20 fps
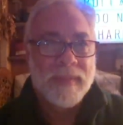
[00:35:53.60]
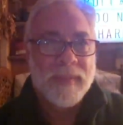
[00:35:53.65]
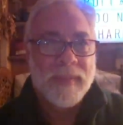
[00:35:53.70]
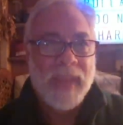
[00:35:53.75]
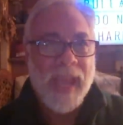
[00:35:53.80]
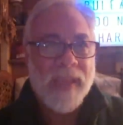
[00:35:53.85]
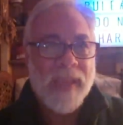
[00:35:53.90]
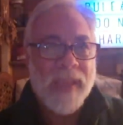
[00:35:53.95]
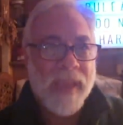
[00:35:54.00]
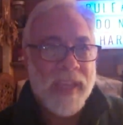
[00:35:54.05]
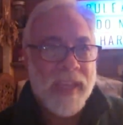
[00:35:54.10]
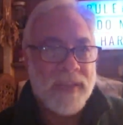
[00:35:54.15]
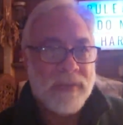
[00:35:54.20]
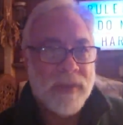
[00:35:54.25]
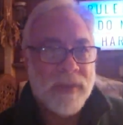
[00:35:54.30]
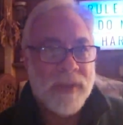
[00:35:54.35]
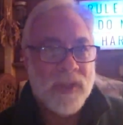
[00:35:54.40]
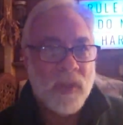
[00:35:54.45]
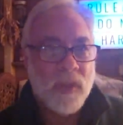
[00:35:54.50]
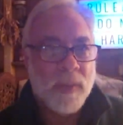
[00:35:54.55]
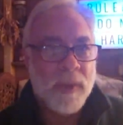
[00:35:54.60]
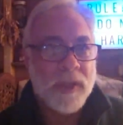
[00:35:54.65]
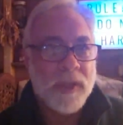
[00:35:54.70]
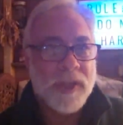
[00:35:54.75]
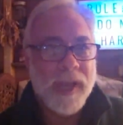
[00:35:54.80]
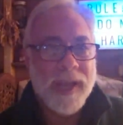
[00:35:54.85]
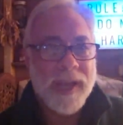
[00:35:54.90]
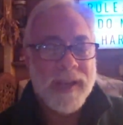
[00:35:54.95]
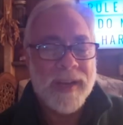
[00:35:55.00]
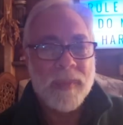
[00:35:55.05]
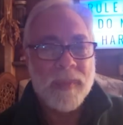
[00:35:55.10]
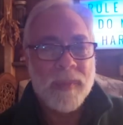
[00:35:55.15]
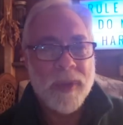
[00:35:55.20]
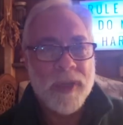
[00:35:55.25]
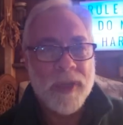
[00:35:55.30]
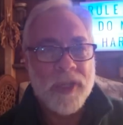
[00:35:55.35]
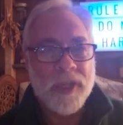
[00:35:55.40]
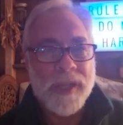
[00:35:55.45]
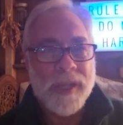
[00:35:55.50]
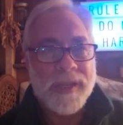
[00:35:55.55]
hey thanks for the super chat
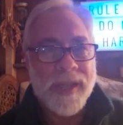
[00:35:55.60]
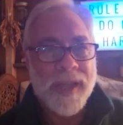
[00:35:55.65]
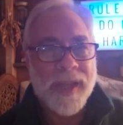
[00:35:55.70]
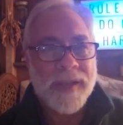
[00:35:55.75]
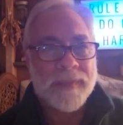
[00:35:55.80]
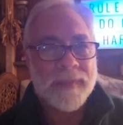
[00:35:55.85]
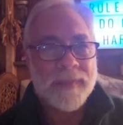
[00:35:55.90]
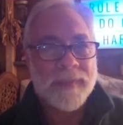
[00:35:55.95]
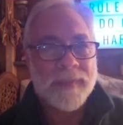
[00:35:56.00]
appreciate that